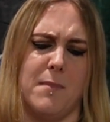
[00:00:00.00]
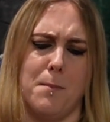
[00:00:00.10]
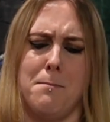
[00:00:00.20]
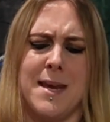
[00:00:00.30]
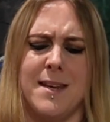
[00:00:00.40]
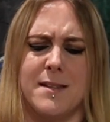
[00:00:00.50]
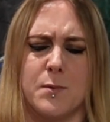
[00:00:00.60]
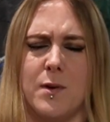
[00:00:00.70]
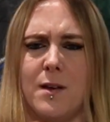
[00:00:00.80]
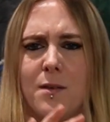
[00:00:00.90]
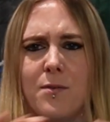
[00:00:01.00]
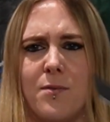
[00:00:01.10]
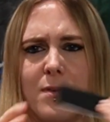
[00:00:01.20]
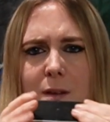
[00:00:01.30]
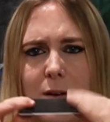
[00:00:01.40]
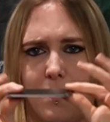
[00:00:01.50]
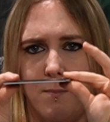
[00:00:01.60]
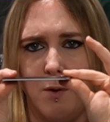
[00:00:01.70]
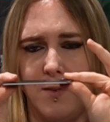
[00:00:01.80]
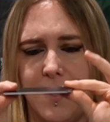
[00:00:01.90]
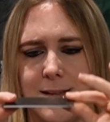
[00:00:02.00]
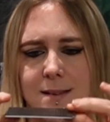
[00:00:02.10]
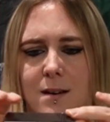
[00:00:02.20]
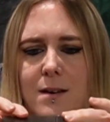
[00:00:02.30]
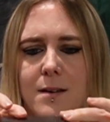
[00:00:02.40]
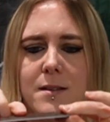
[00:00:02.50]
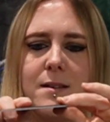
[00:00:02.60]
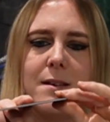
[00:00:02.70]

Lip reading: a meter's worth on this card,